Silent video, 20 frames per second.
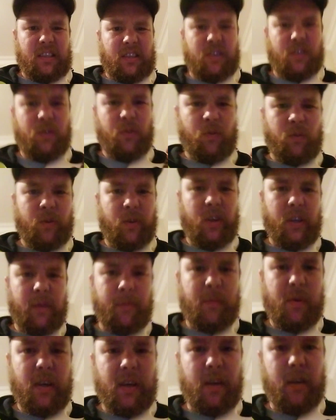talking
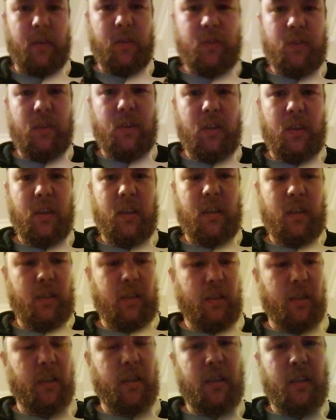about
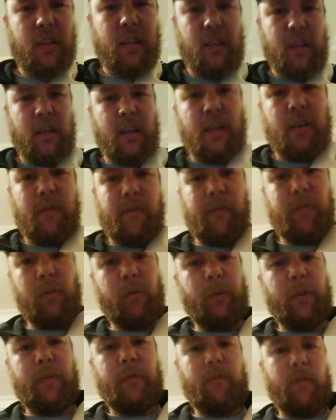
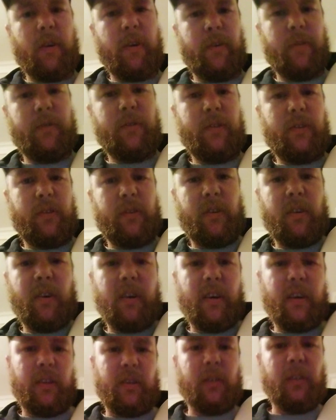Floyd Rose
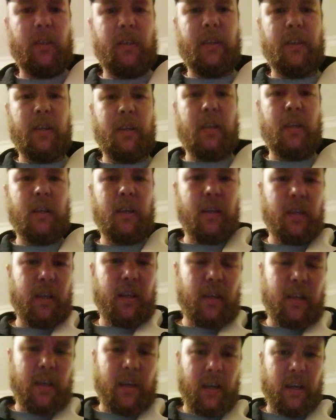style
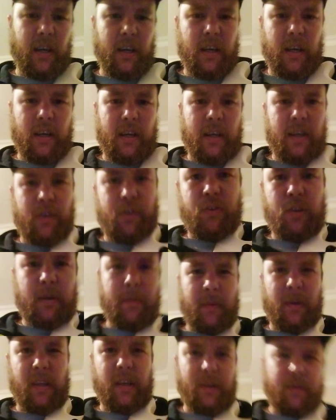
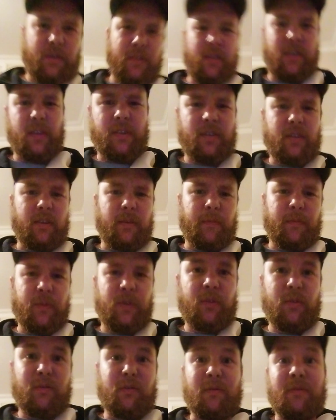tremolo
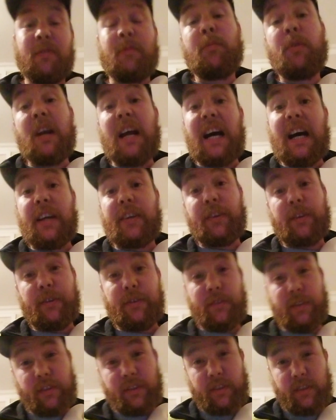systems, or vibrato
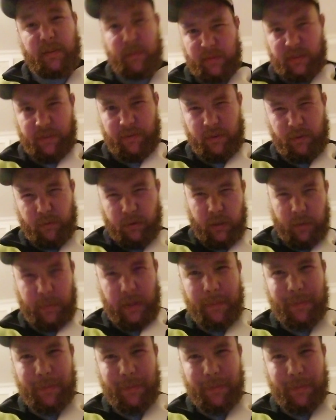systems if you want to be